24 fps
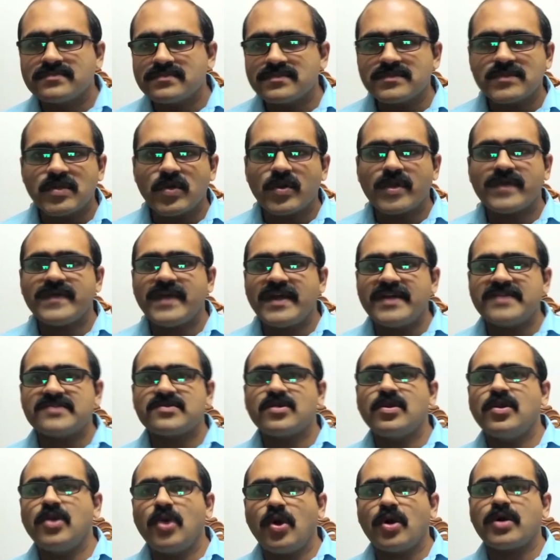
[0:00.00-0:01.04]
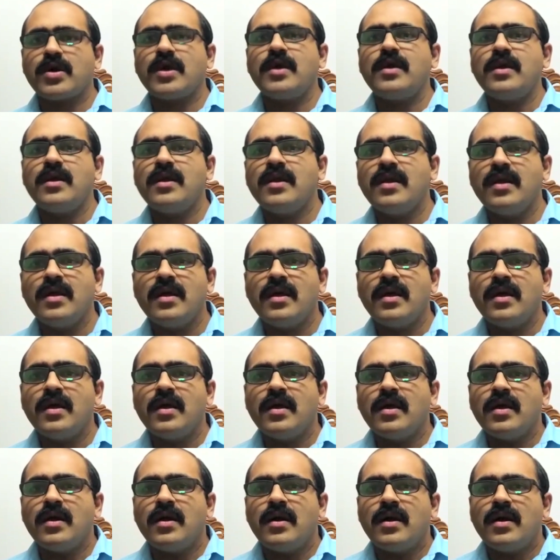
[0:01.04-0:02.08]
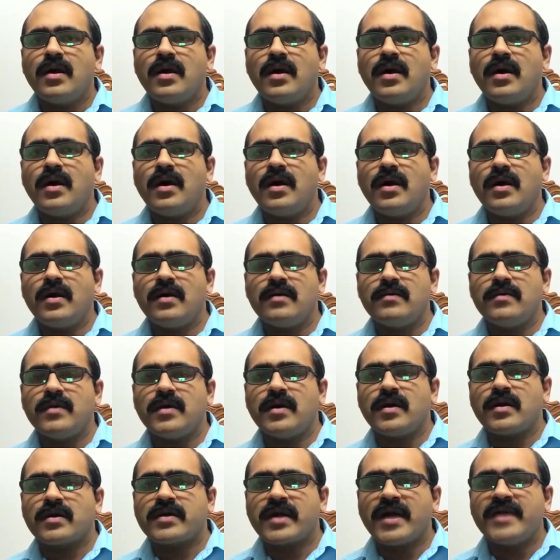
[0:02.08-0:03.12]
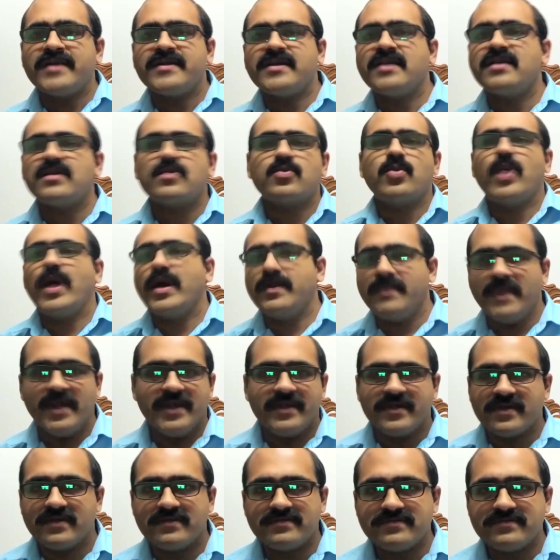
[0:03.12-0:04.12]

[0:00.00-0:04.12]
Okay, that is called local content requirement.